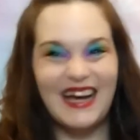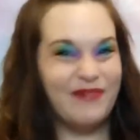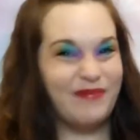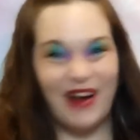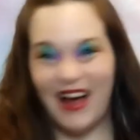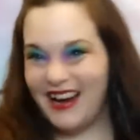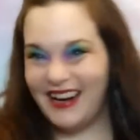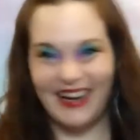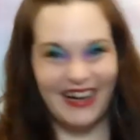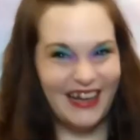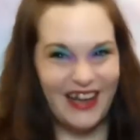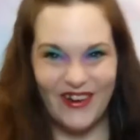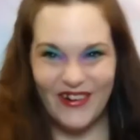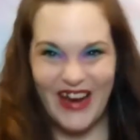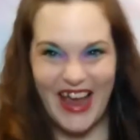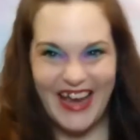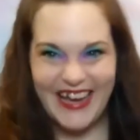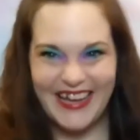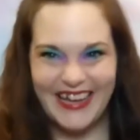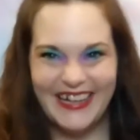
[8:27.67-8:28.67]
I'm not going to go
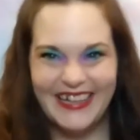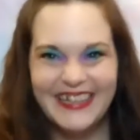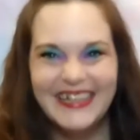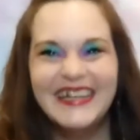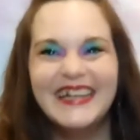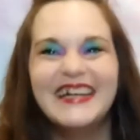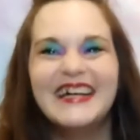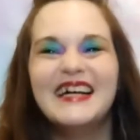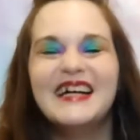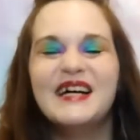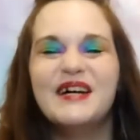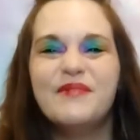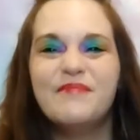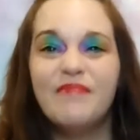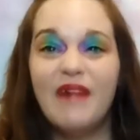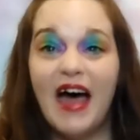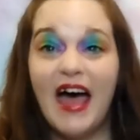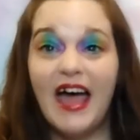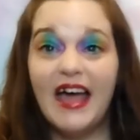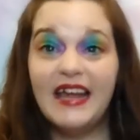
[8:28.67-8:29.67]
naked.
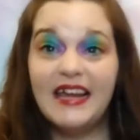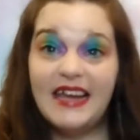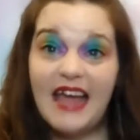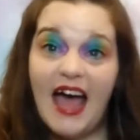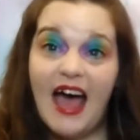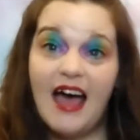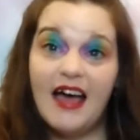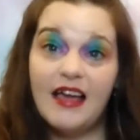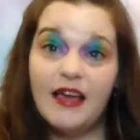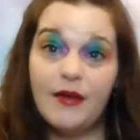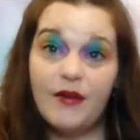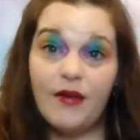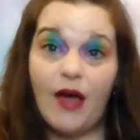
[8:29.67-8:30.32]
But yeah,